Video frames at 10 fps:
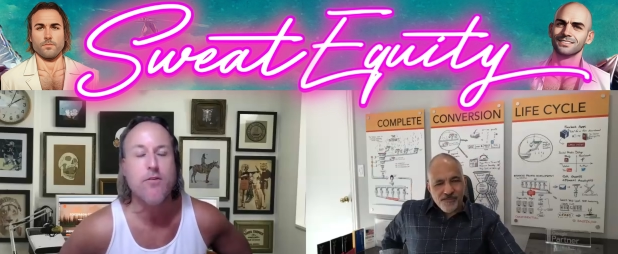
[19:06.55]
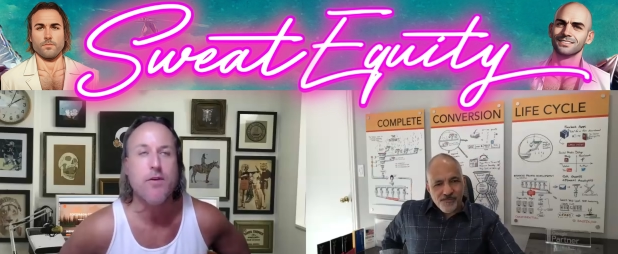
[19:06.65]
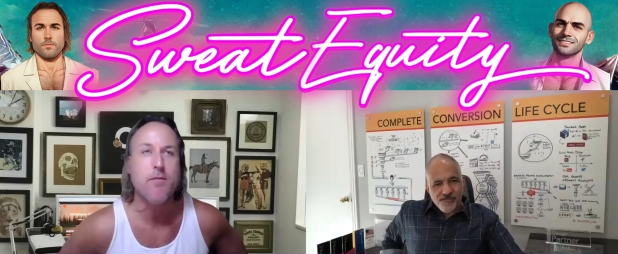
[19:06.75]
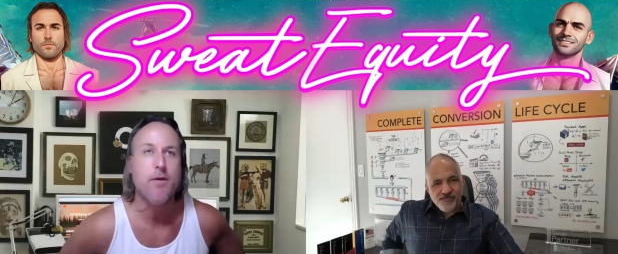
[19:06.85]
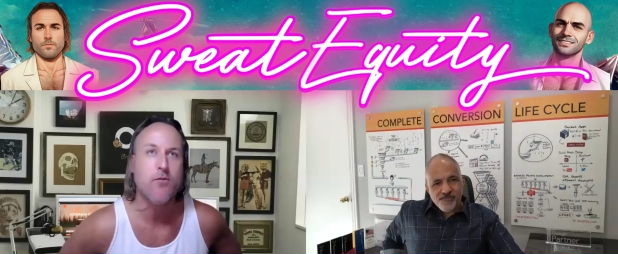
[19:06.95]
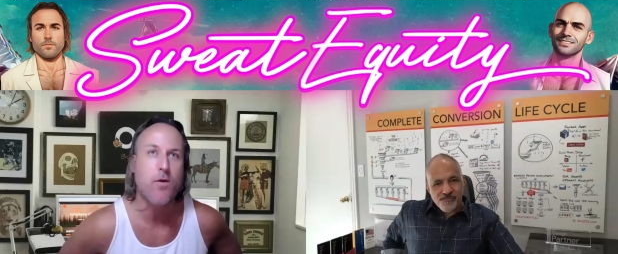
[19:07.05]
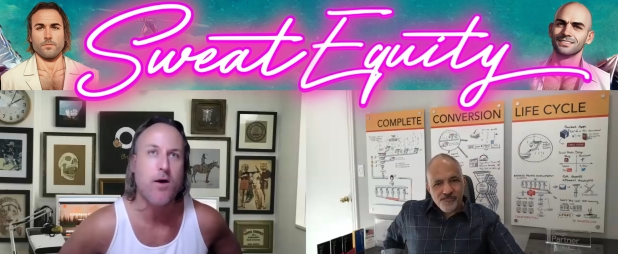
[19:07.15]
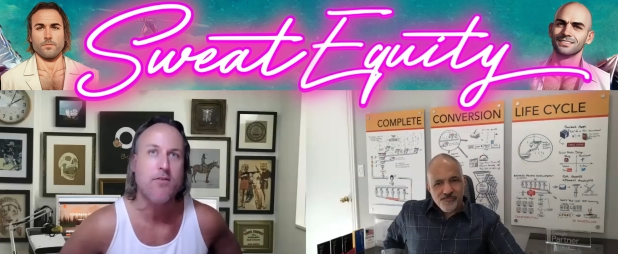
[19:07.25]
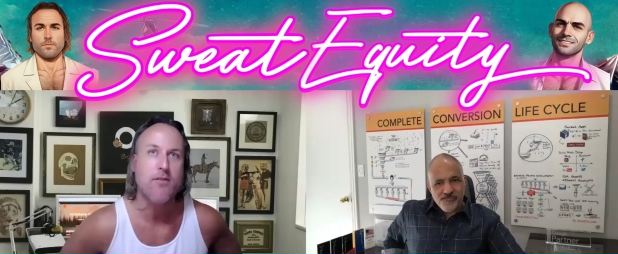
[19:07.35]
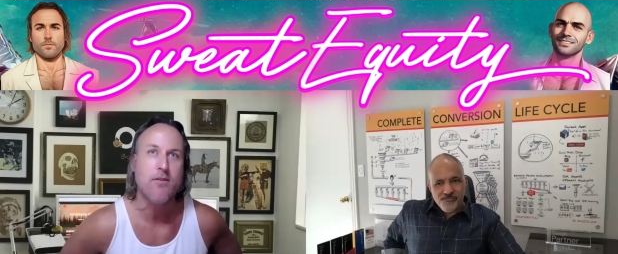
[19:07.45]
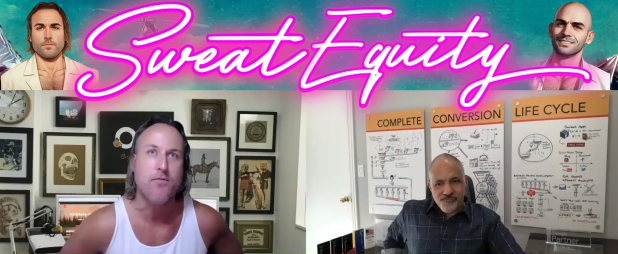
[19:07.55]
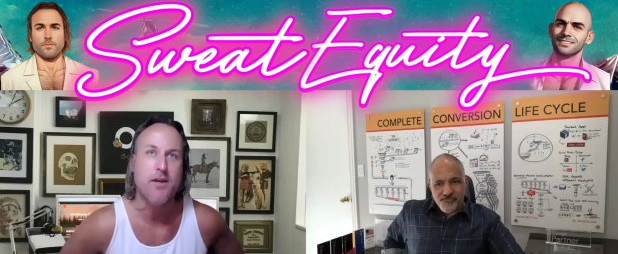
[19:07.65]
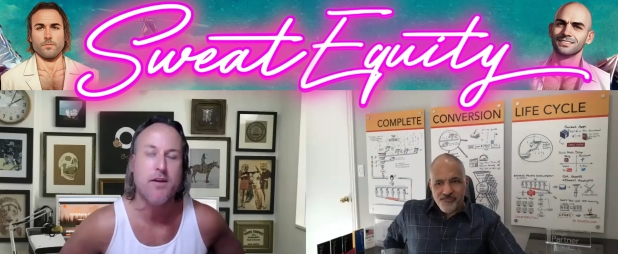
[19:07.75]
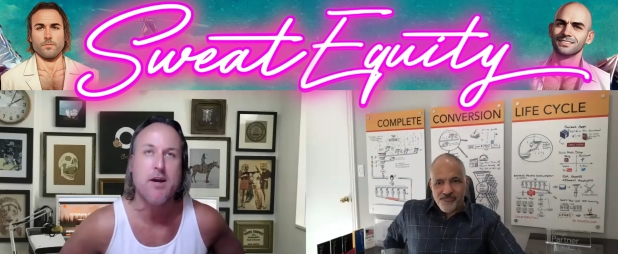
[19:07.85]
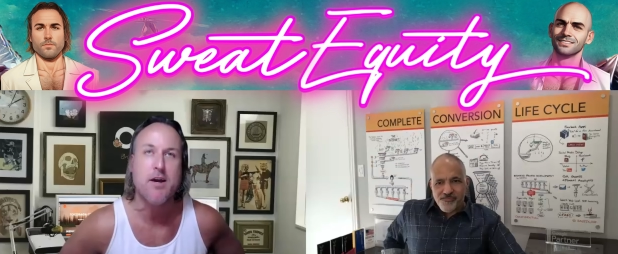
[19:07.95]
Speaker 1: If anybody's watching this
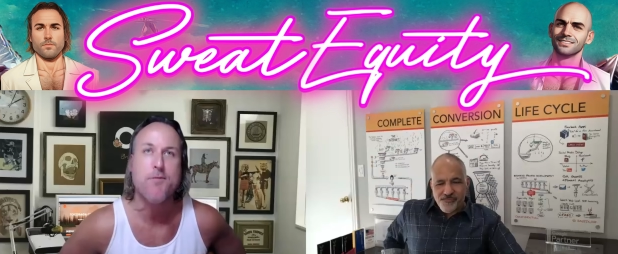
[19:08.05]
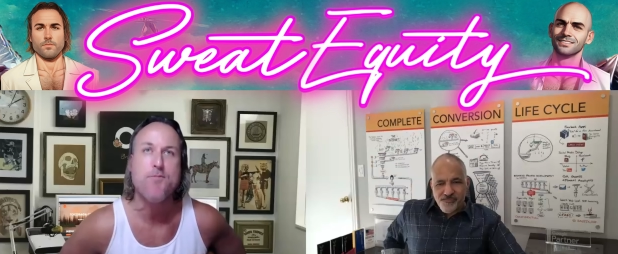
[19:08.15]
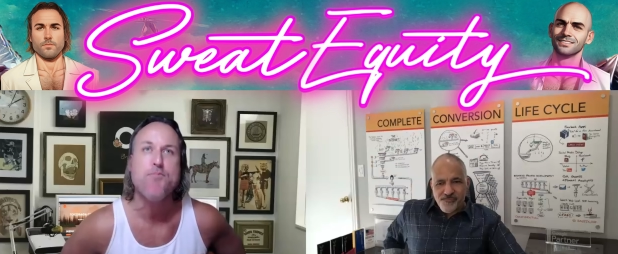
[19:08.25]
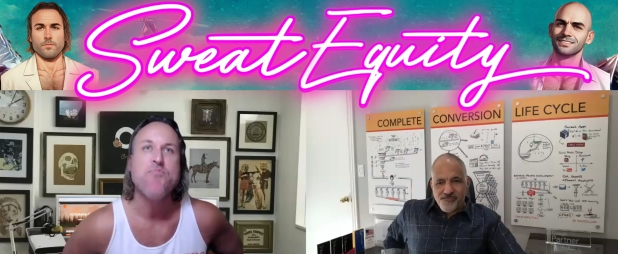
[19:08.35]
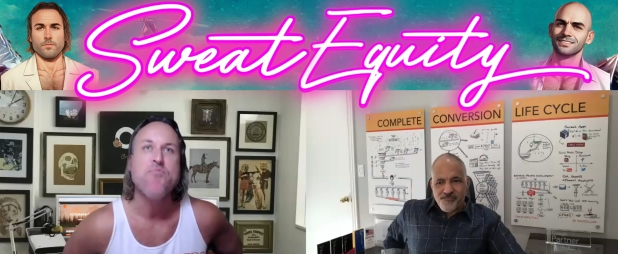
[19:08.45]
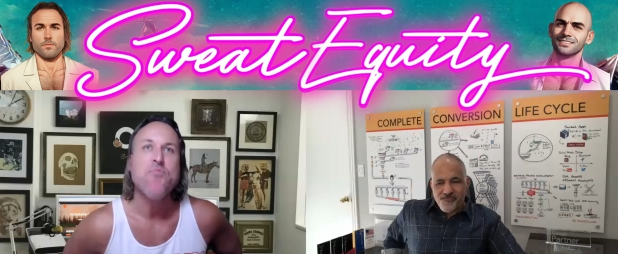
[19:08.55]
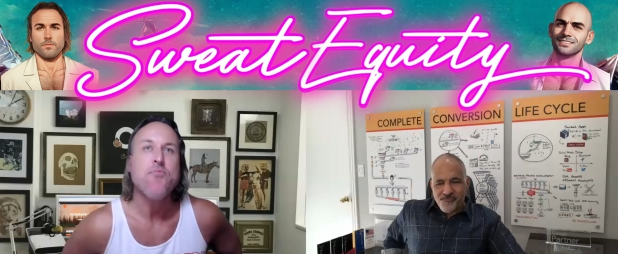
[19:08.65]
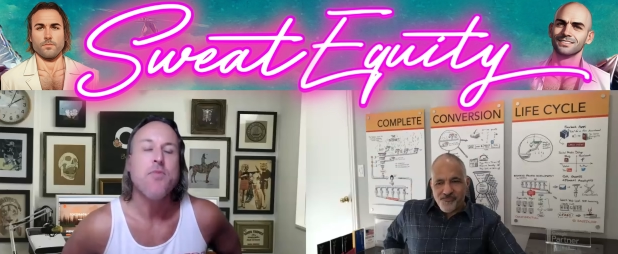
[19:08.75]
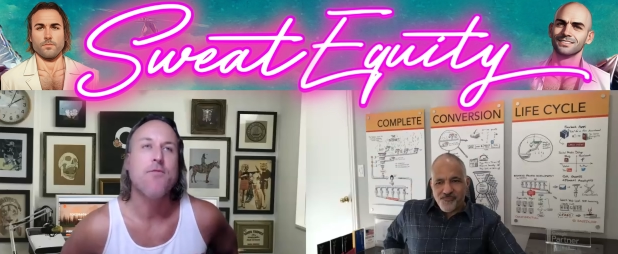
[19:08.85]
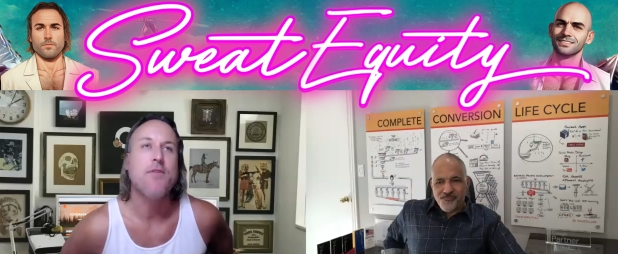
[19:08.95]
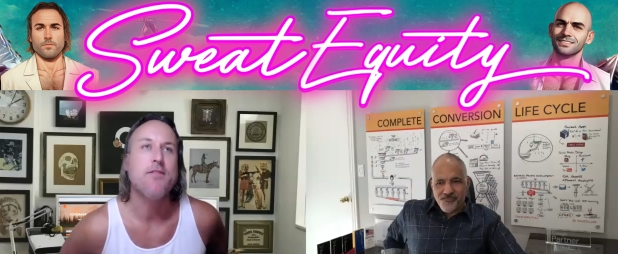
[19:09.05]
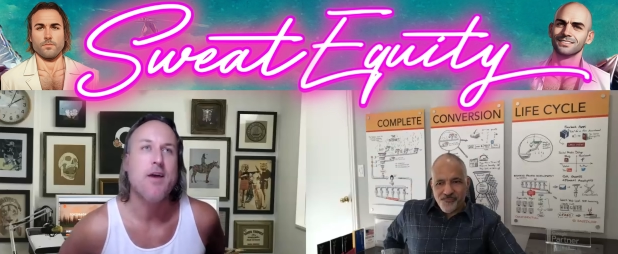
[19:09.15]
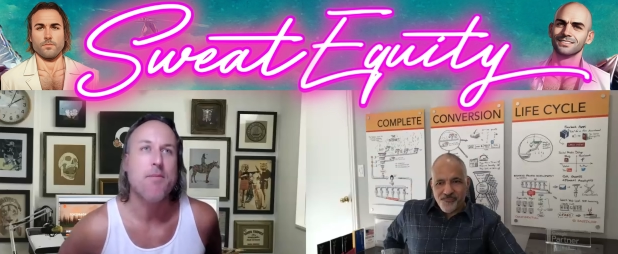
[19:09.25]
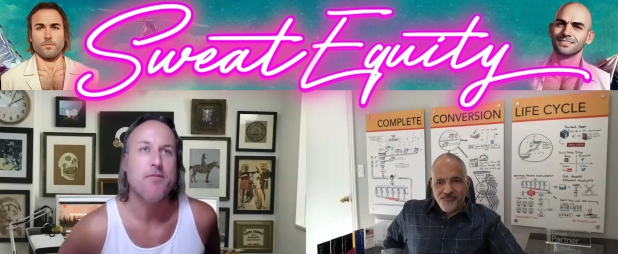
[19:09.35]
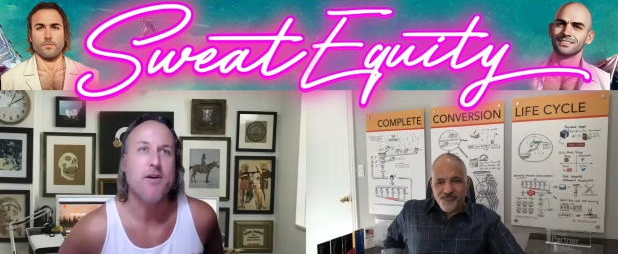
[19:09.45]
video of this
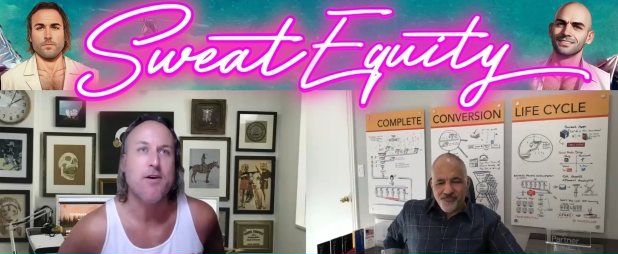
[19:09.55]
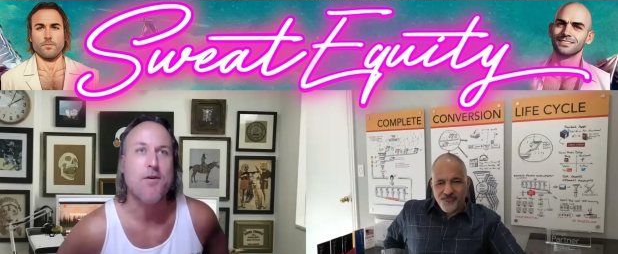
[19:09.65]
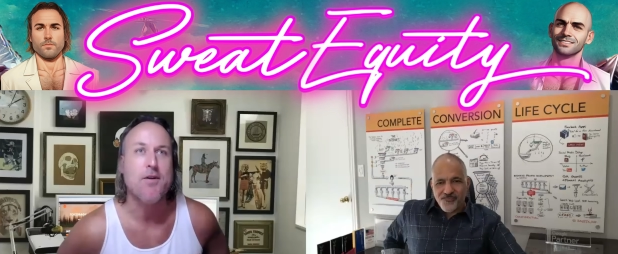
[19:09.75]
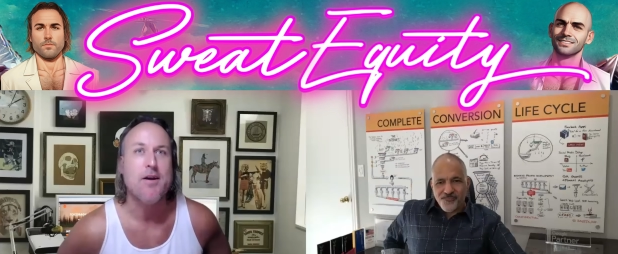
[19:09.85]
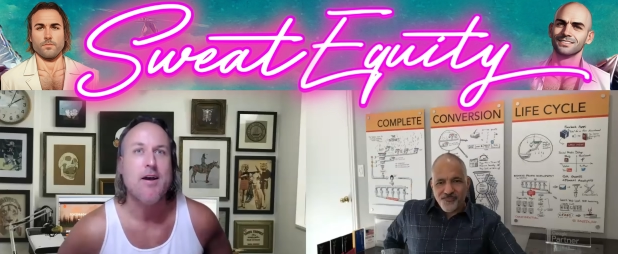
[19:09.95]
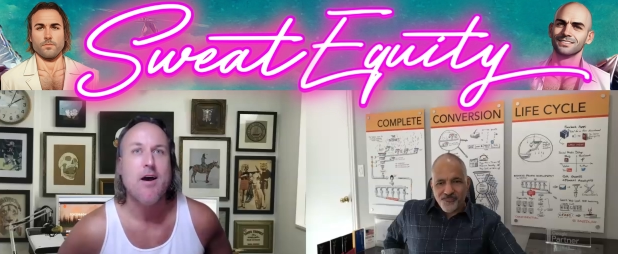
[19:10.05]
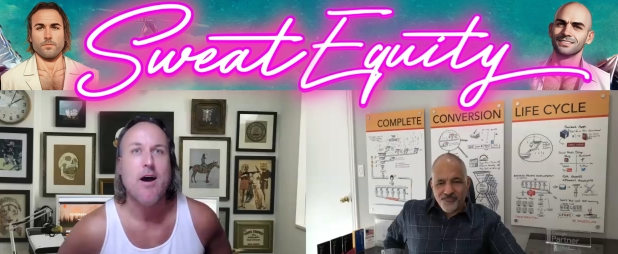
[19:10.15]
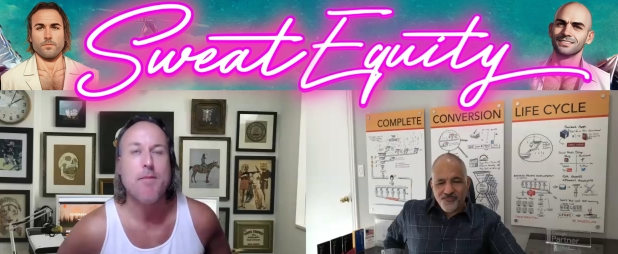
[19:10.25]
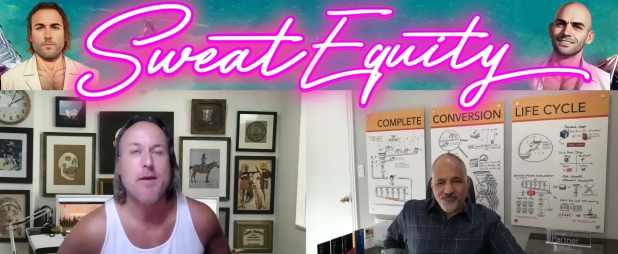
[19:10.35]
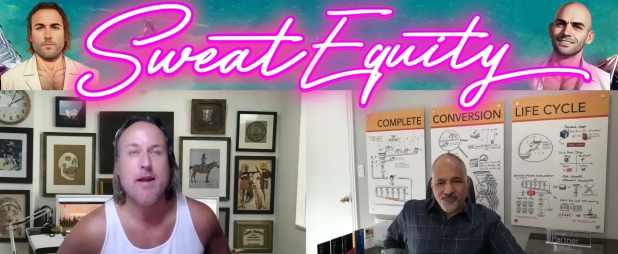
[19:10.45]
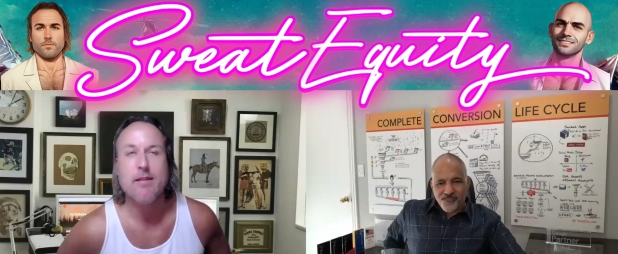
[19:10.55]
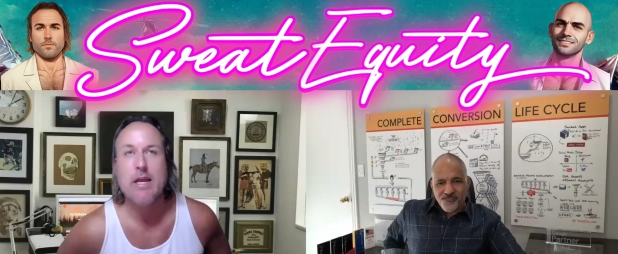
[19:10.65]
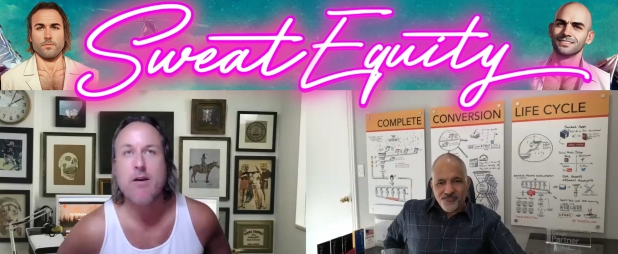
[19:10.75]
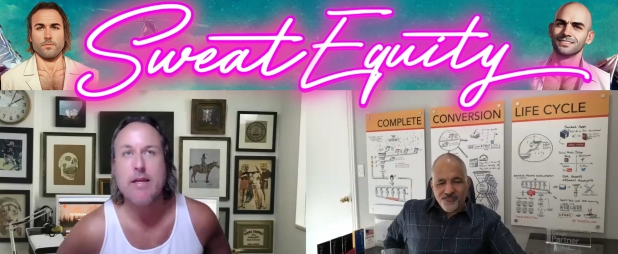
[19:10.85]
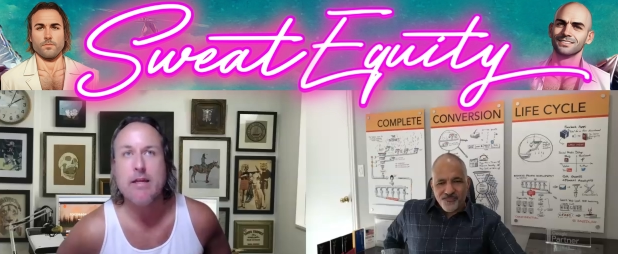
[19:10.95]
episode, I mean, it
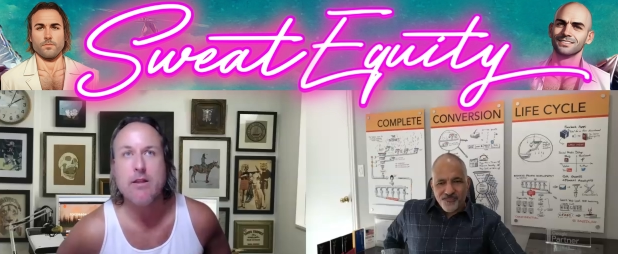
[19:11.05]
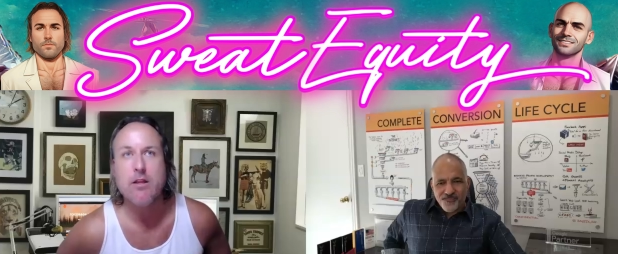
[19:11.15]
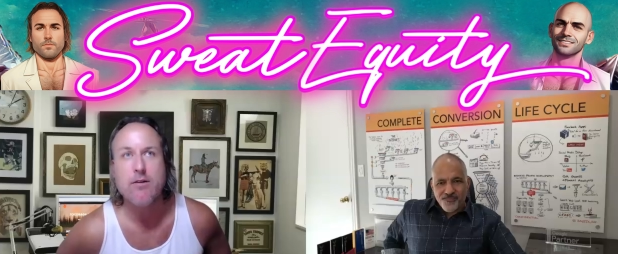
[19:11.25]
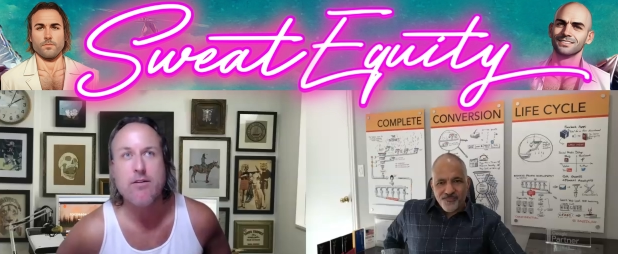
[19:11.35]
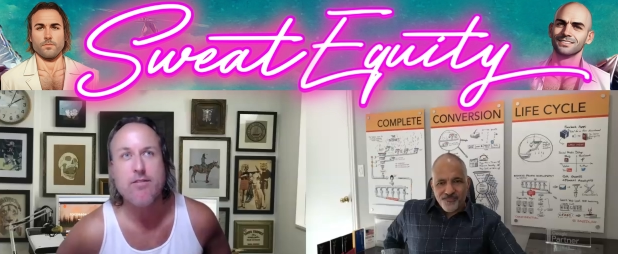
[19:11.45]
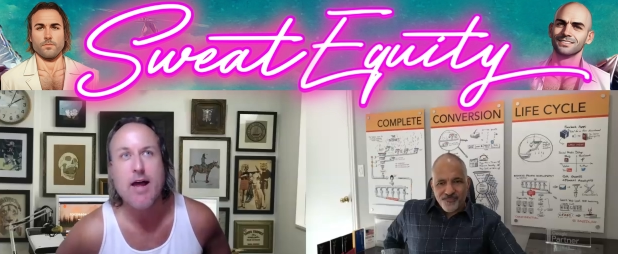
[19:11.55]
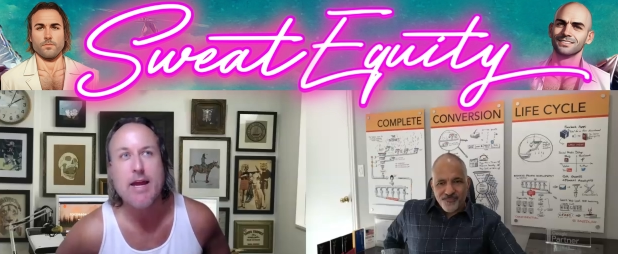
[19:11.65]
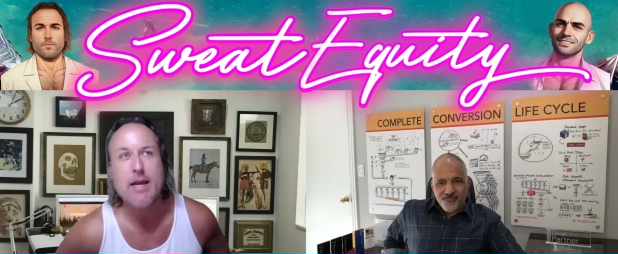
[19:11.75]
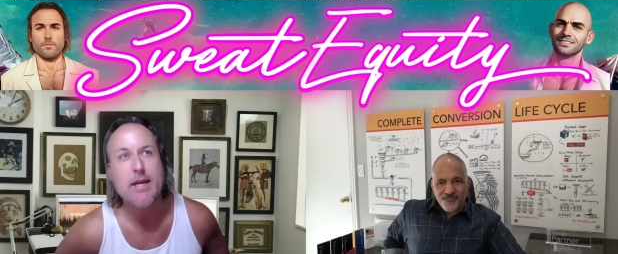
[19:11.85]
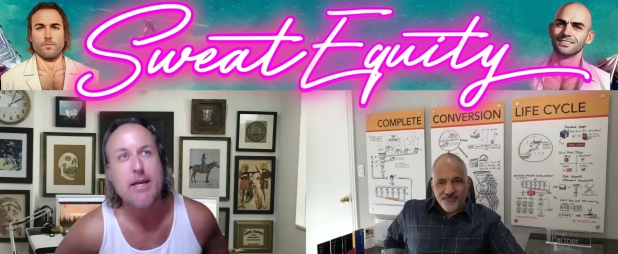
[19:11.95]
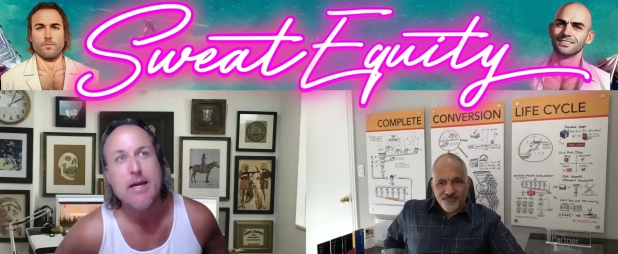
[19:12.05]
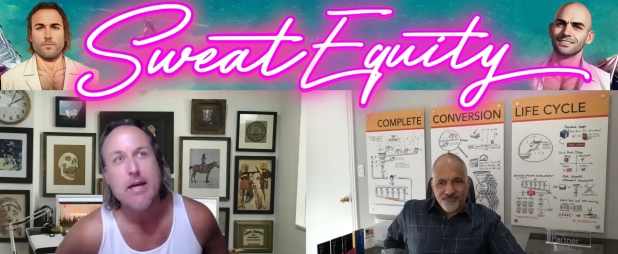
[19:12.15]
literally looks like